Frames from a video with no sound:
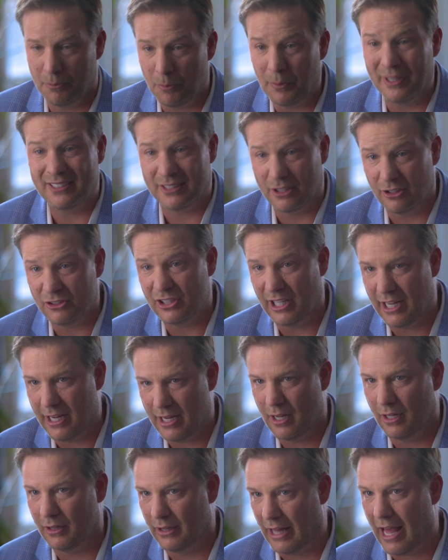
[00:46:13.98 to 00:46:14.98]
But we still
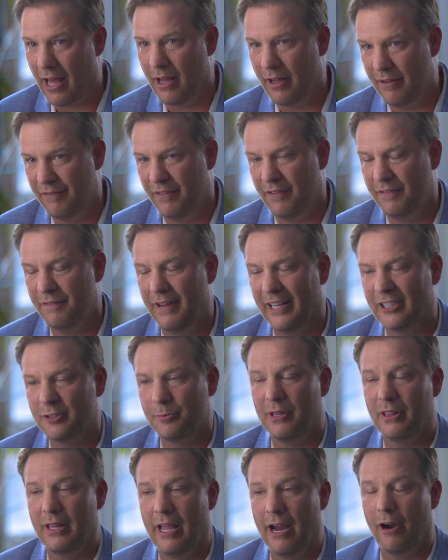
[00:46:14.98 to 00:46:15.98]
see a lot of
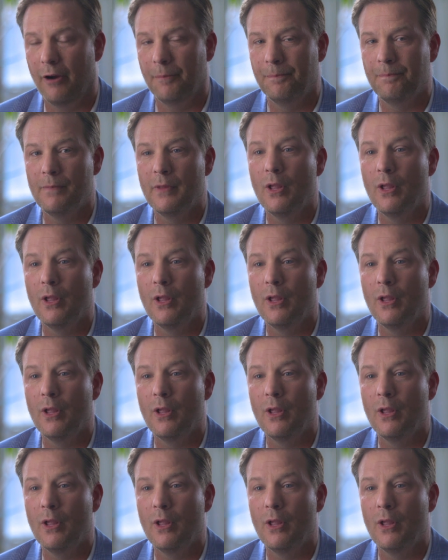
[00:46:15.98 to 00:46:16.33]
investment there.